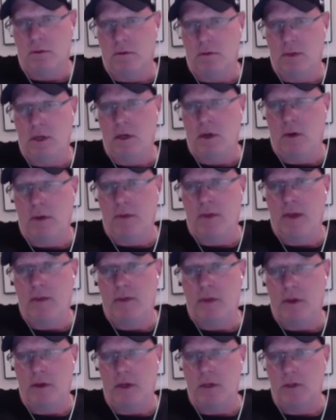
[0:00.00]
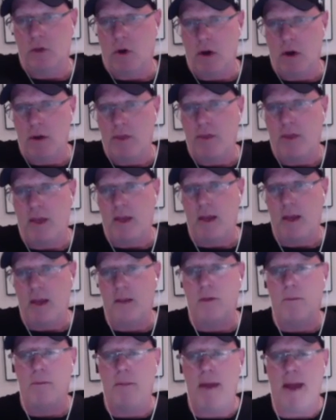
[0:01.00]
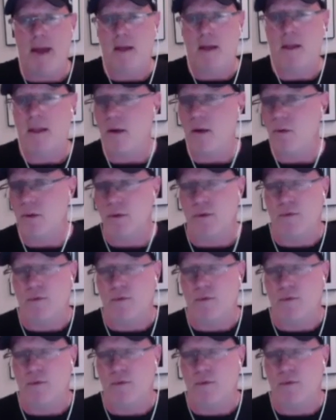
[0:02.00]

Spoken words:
you know, the guitar thing at the Met, that was fun.